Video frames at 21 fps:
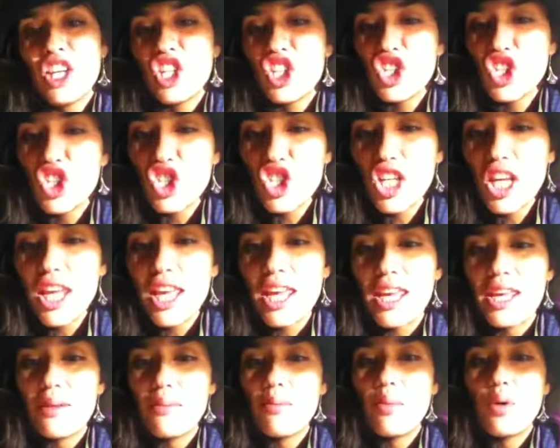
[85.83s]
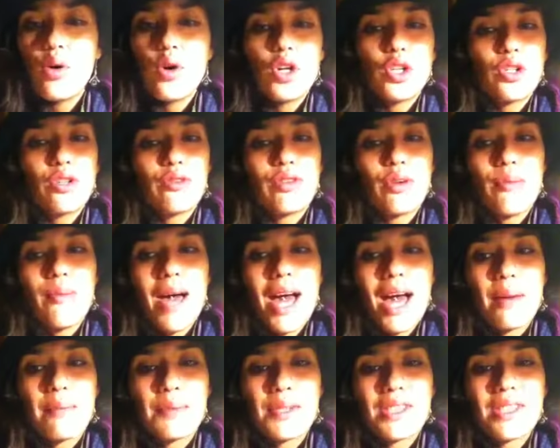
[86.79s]
She pored over
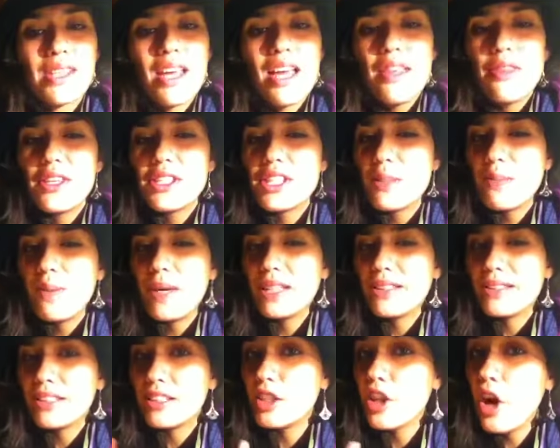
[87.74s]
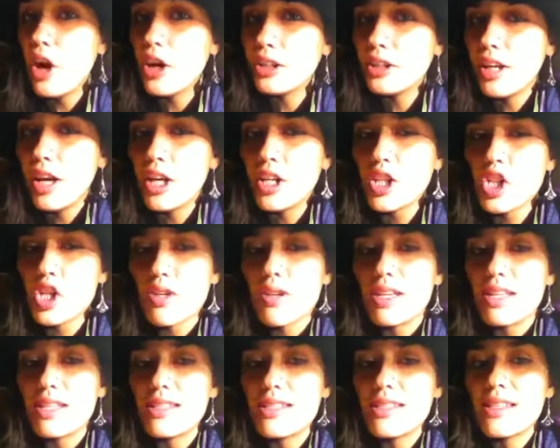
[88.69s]
maps that depicted not
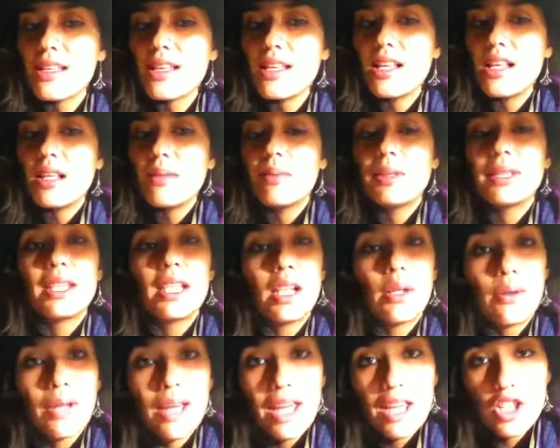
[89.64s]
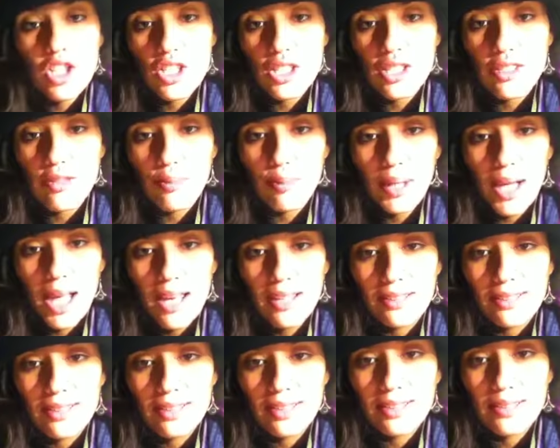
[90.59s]
countries, but the locations of
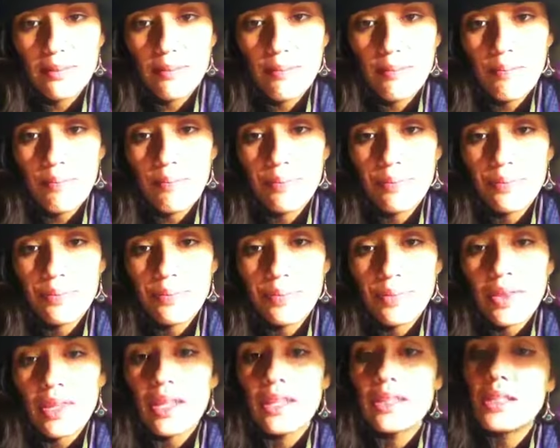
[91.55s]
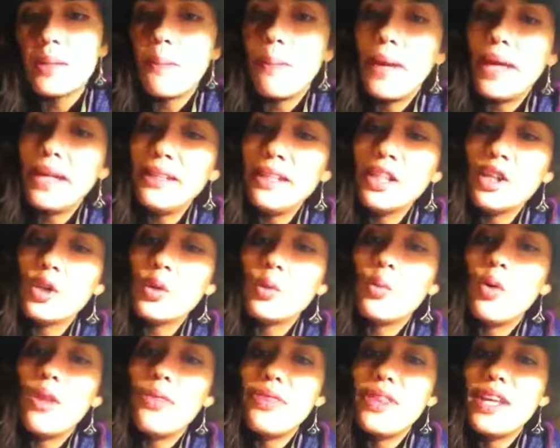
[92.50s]
plants. Depending on
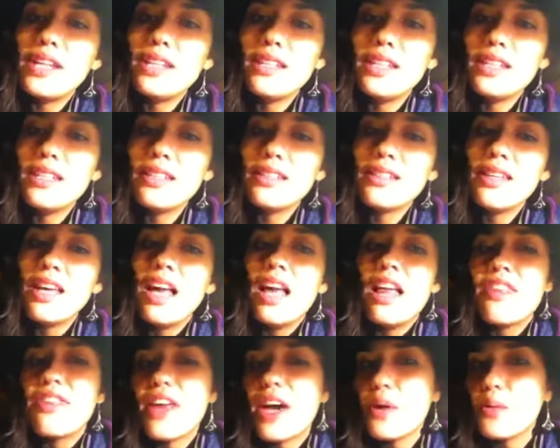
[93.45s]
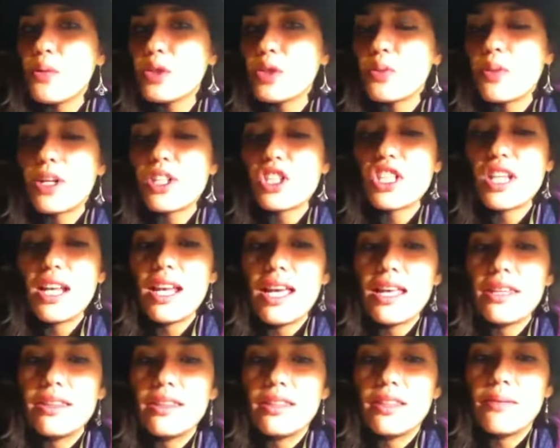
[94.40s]
what they needed, that was where she
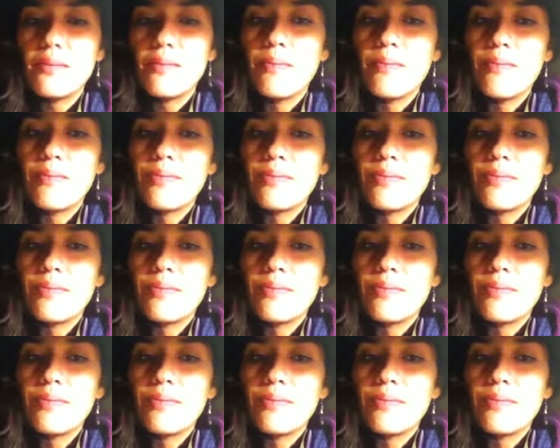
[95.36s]
led them.